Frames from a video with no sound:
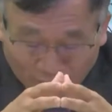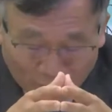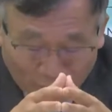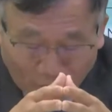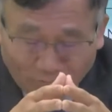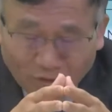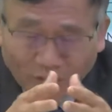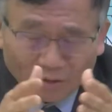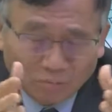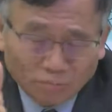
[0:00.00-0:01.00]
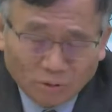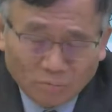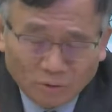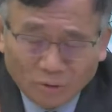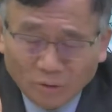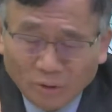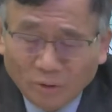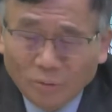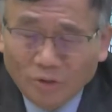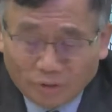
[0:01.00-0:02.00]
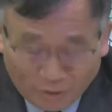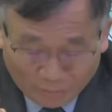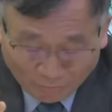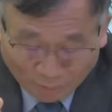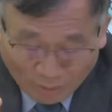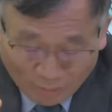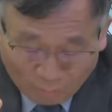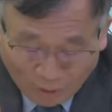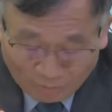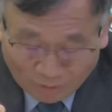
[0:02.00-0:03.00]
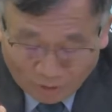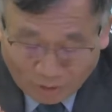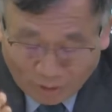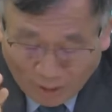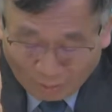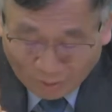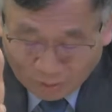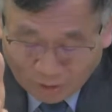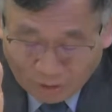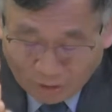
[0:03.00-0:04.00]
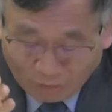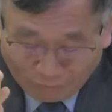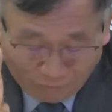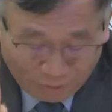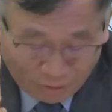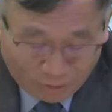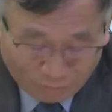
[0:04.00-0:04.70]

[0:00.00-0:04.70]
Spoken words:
you have a lot of problem with the privacy, equity, and fairness for